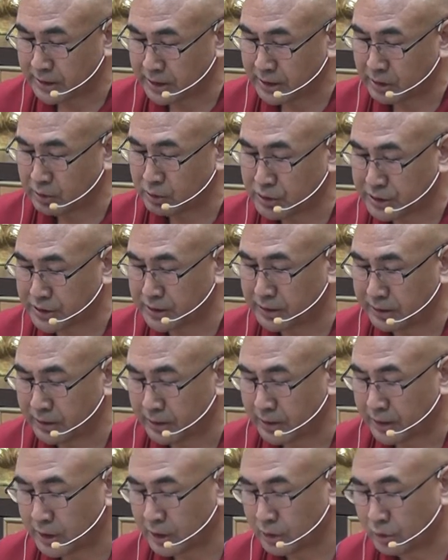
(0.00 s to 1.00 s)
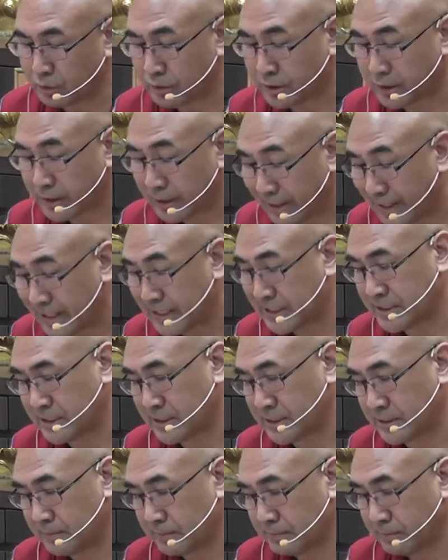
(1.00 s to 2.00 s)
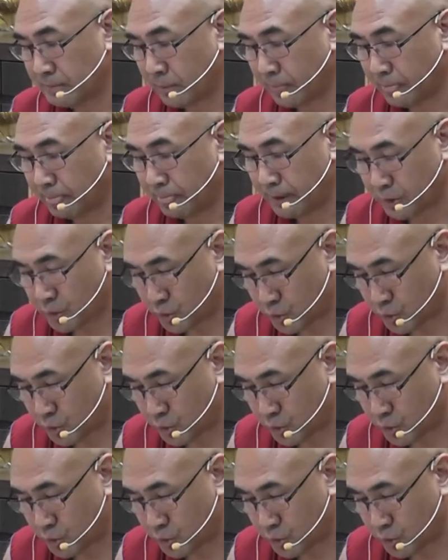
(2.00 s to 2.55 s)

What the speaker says: he or she, you know, realize the